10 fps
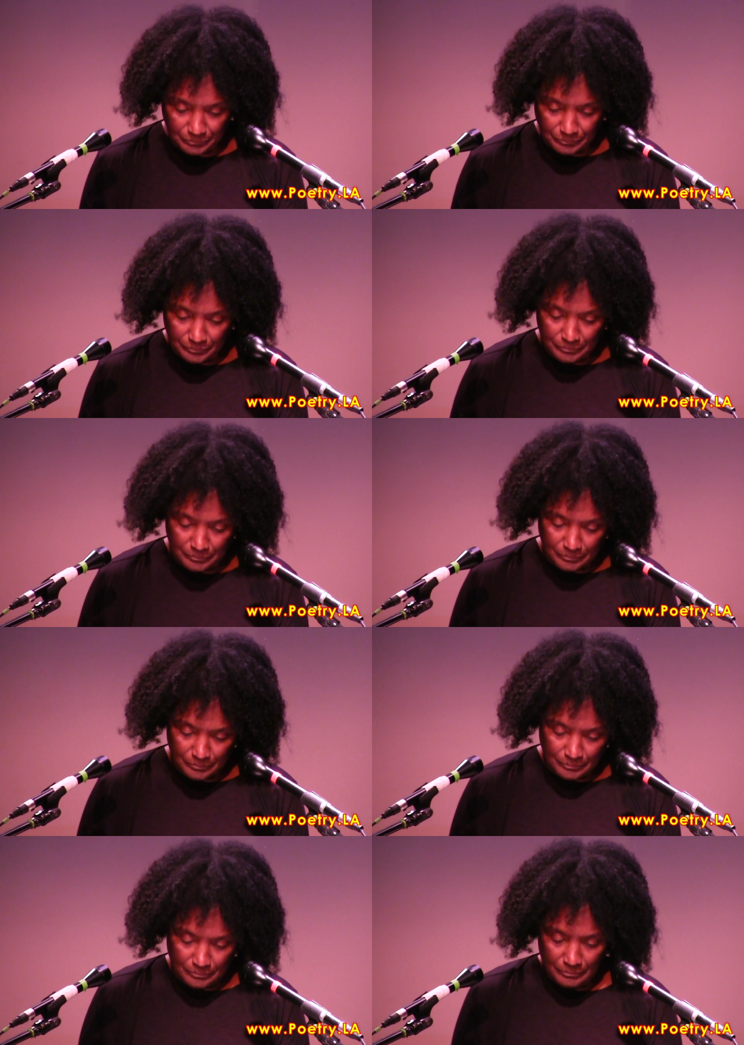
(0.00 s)

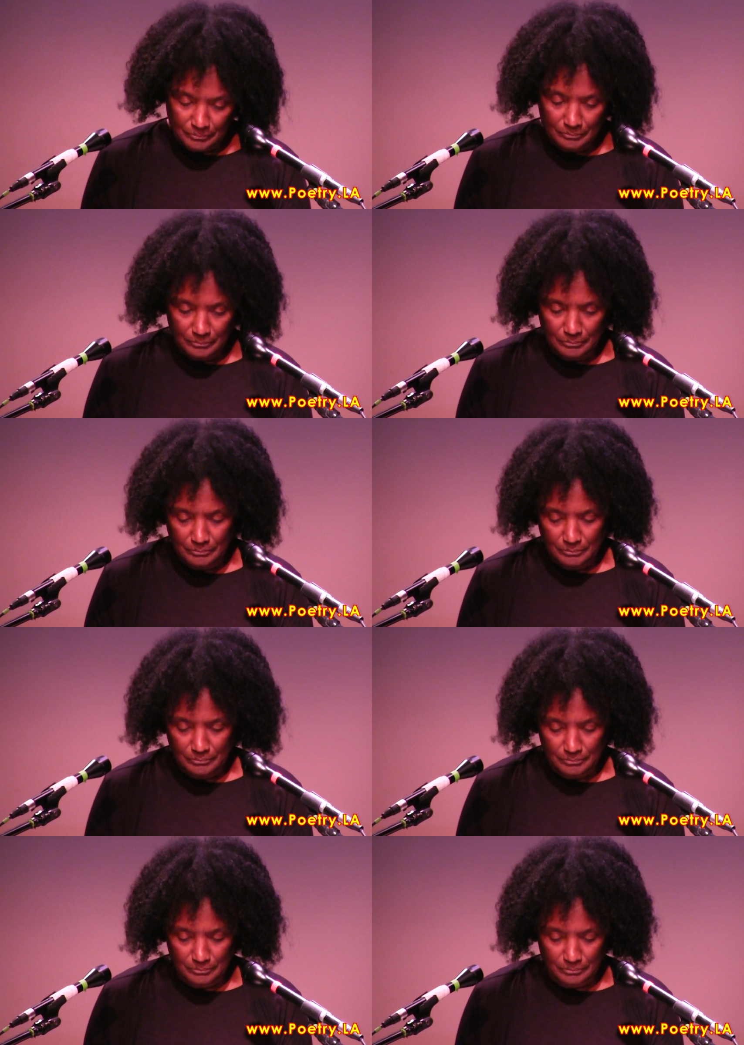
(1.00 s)

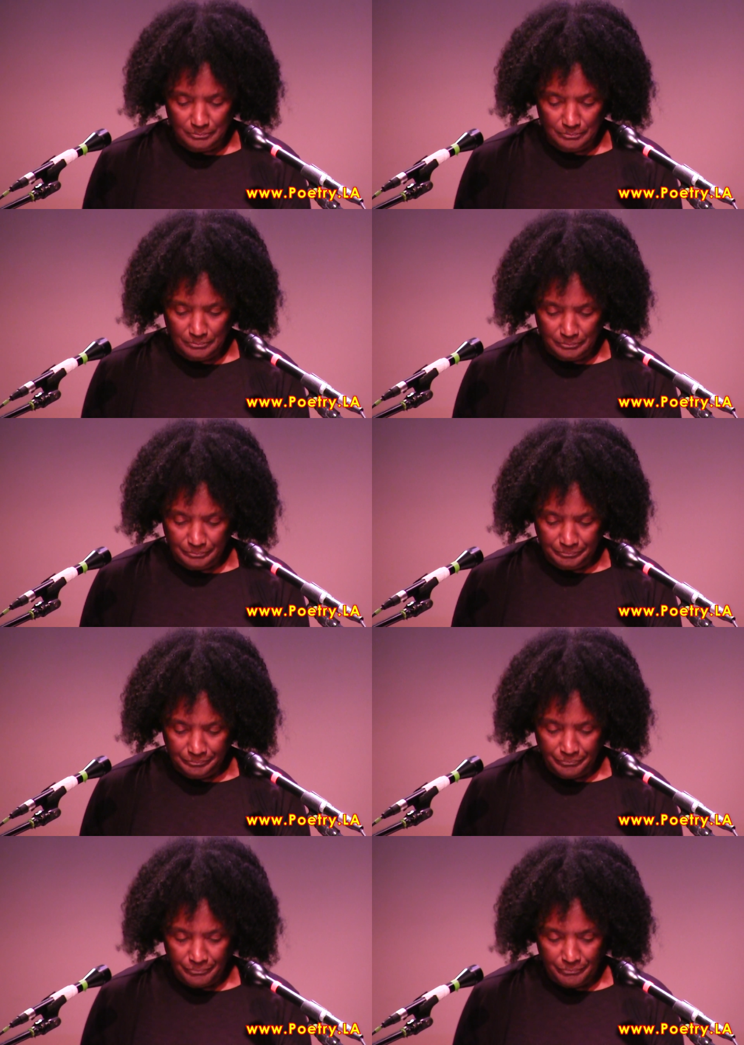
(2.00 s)

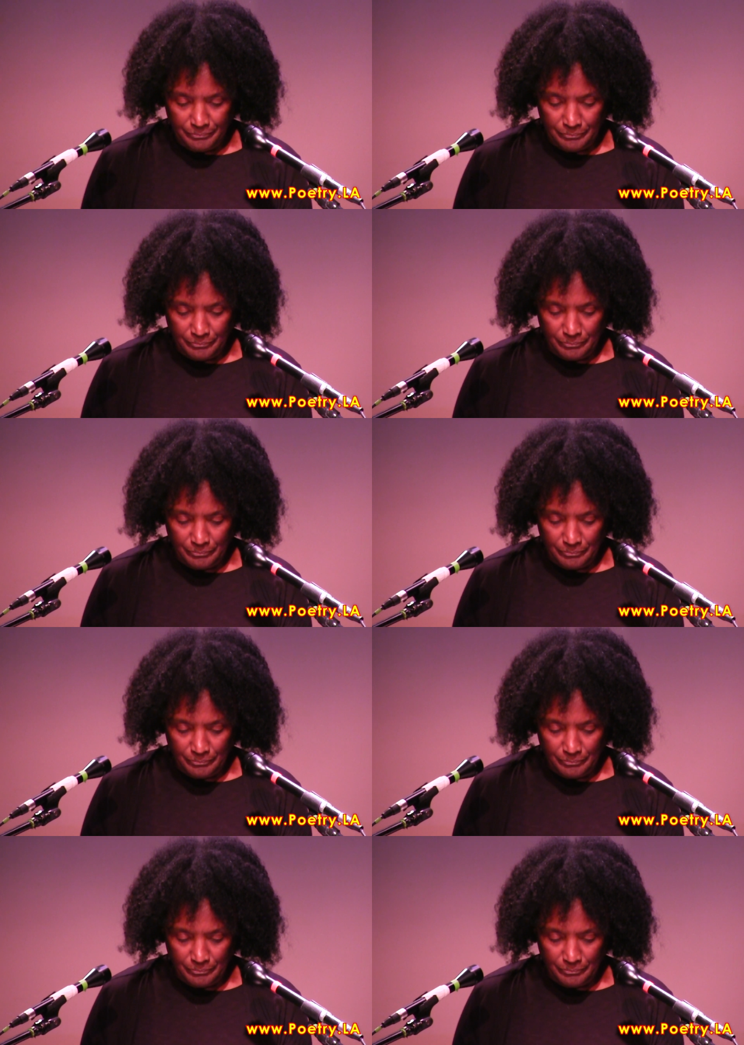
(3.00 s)
[no speech]